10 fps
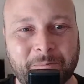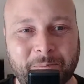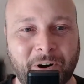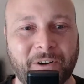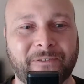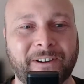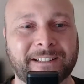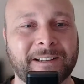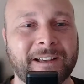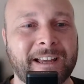
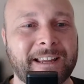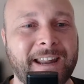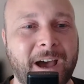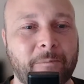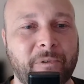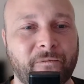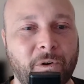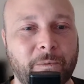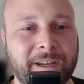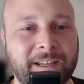Perfect. Now,
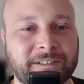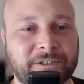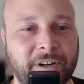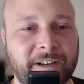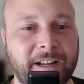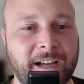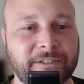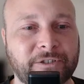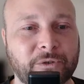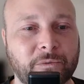before we get started, I
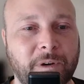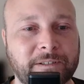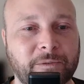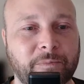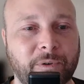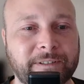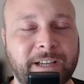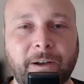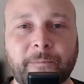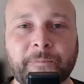do want to point
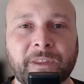out